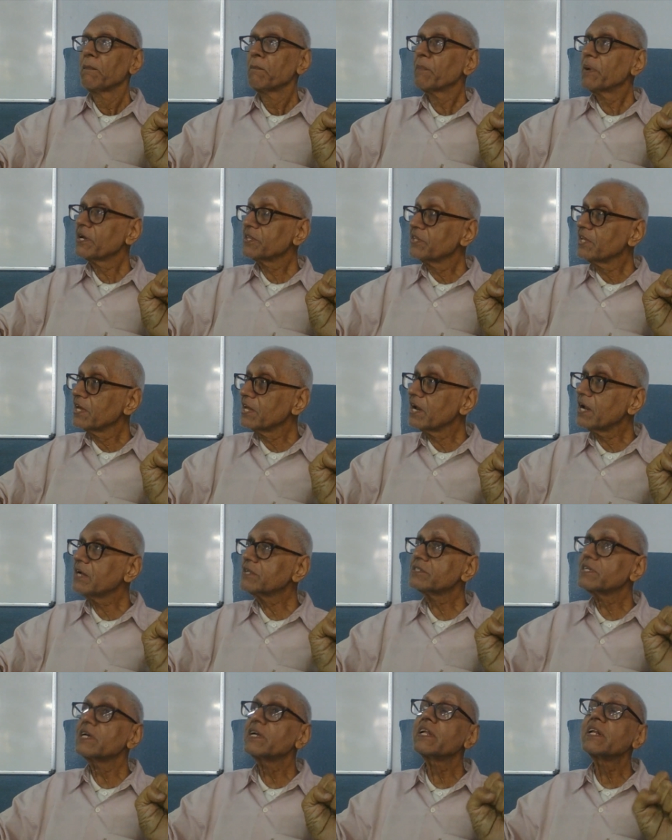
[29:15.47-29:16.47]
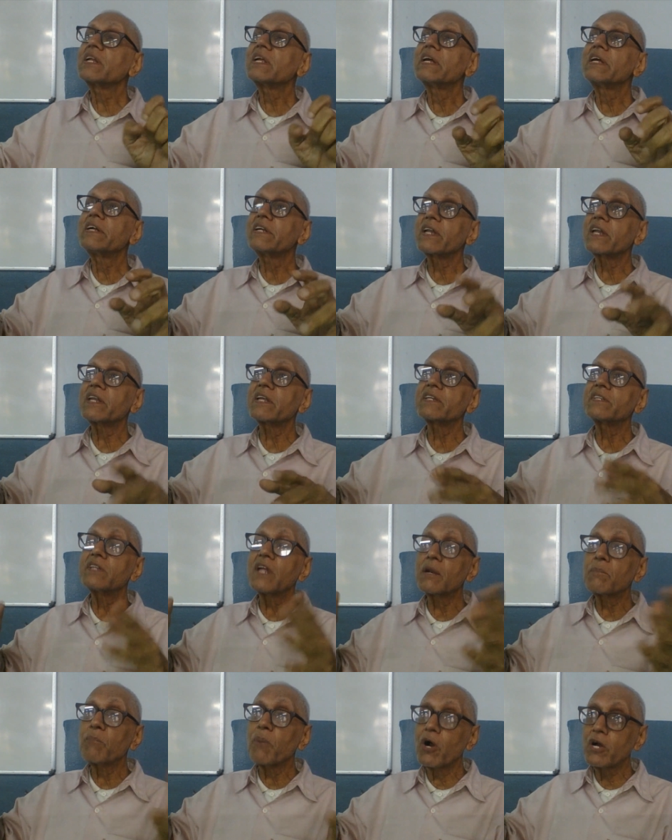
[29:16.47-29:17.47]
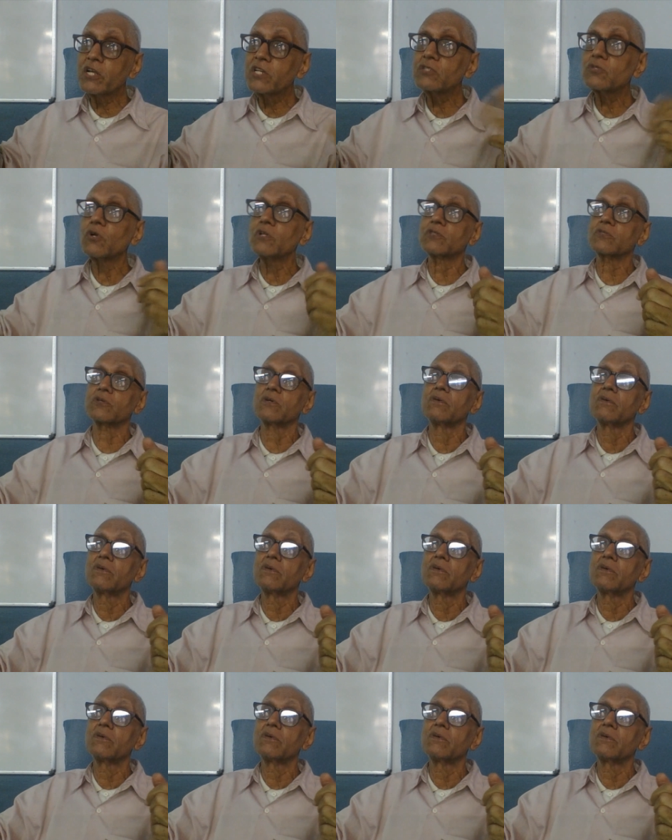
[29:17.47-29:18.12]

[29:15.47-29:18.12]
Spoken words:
But there are certain international bodies also.